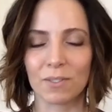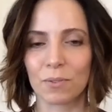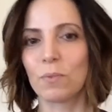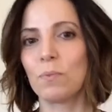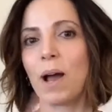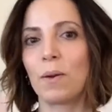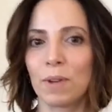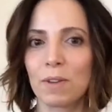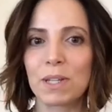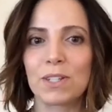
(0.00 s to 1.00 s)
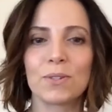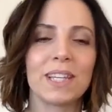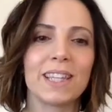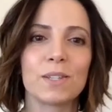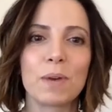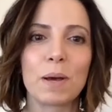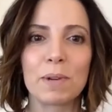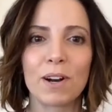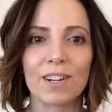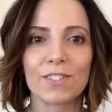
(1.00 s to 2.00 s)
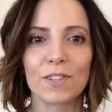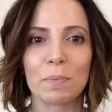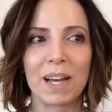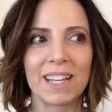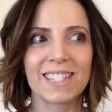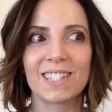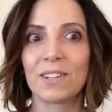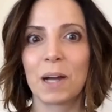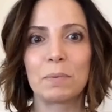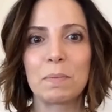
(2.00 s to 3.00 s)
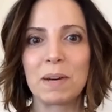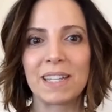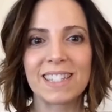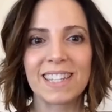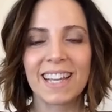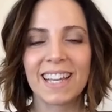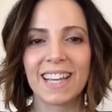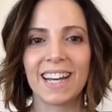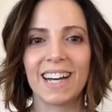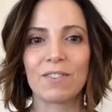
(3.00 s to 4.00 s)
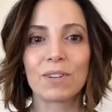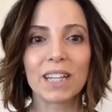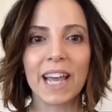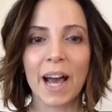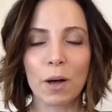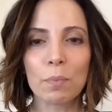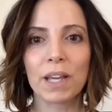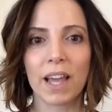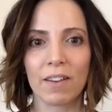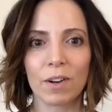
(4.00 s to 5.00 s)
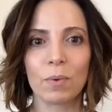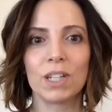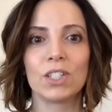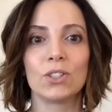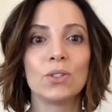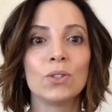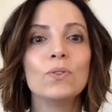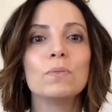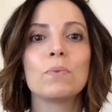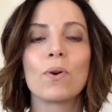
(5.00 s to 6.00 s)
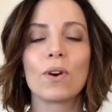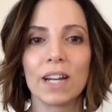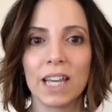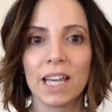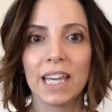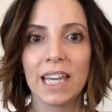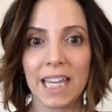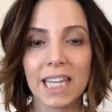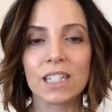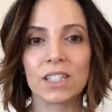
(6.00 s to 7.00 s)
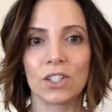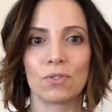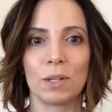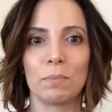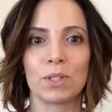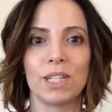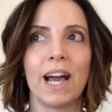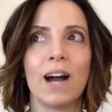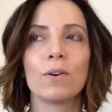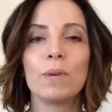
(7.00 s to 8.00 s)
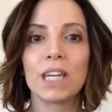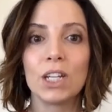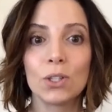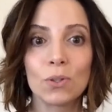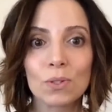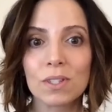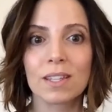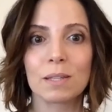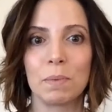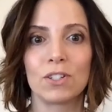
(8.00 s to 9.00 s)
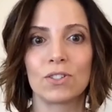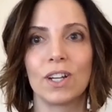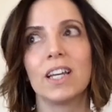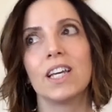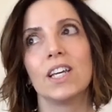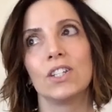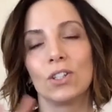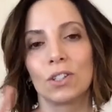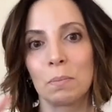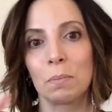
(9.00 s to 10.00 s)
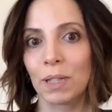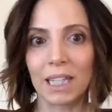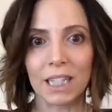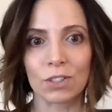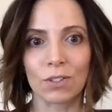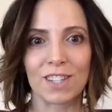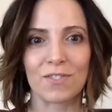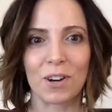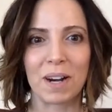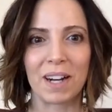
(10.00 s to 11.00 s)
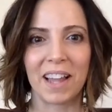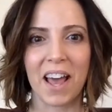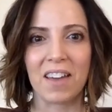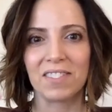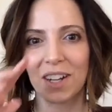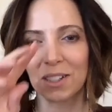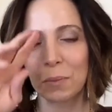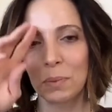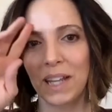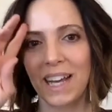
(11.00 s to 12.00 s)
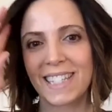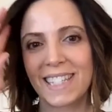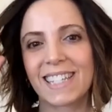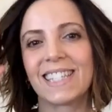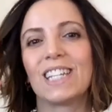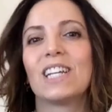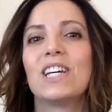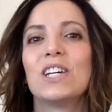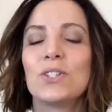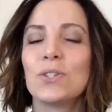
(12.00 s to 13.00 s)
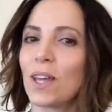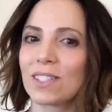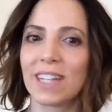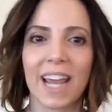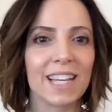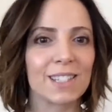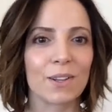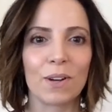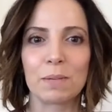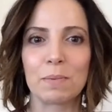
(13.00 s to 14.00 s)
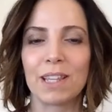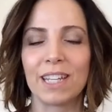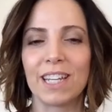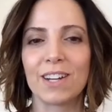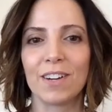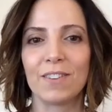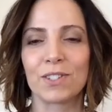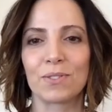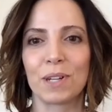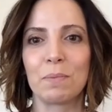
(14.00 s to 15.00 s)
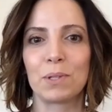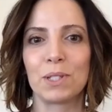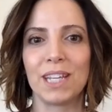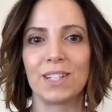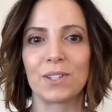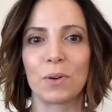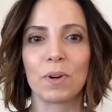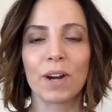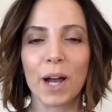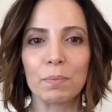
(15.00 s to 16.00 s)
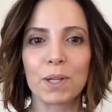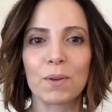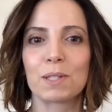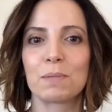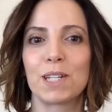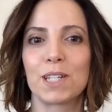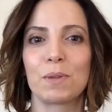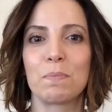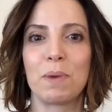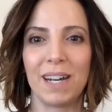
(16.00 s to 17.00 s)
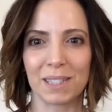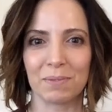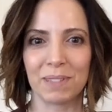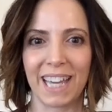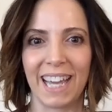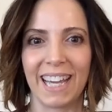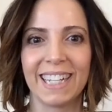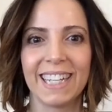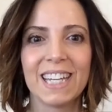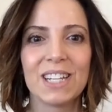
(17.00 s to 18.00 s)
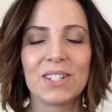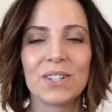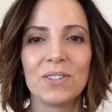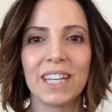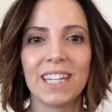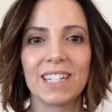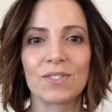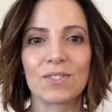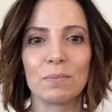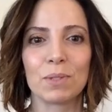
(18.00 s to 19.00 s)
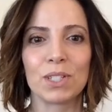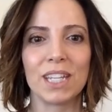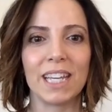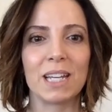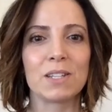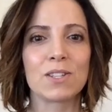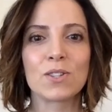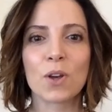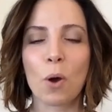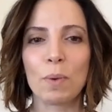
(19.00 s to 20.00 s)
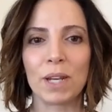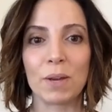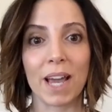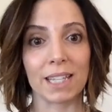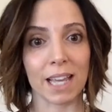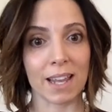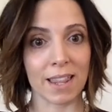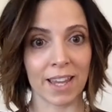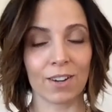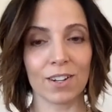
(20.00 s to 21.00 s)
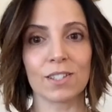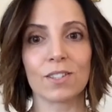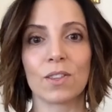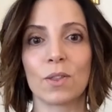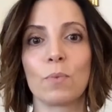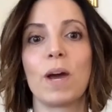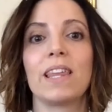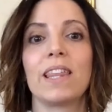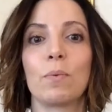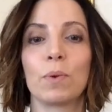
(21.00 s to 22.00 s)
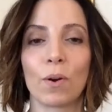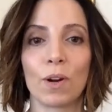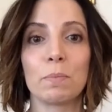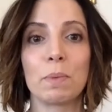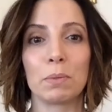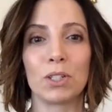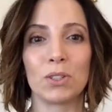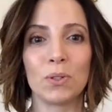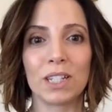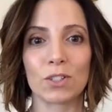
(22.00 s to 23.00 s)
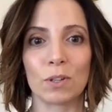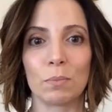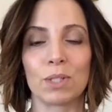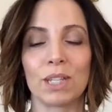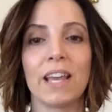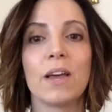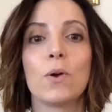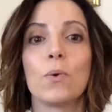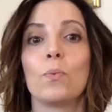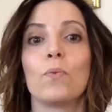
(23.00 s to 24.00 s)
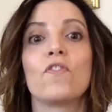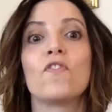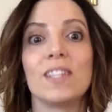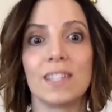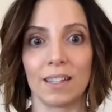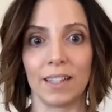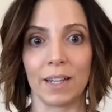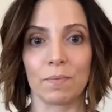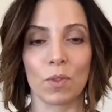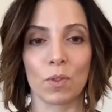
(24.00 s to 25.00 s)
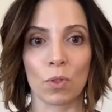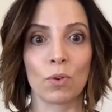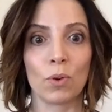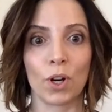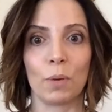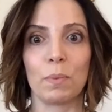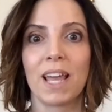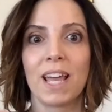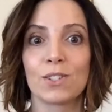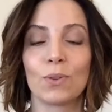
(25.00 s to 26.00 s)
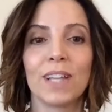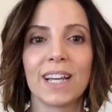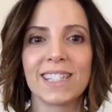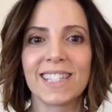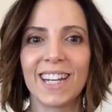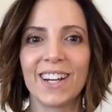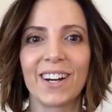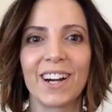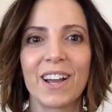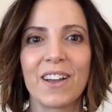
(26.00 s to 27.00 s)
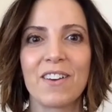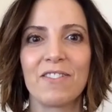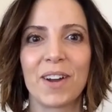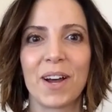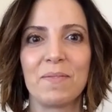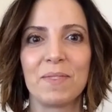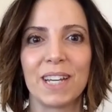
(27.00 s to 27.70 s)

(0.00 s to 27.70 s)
why we've been doing these webinars for the past couple of months, really helping everyone to tune more into Shreem Brzee. How we can use this mantra to completely transform our lives. Dr. Pillai says that 2008 is going to be the year of Shreem Brzee. So we're helping you as much as we possibly can tune into Shreem Brzee in so many ways. And here's the way that we're going to be able to tune into Shreem Brzee physically through herb. So let's hear from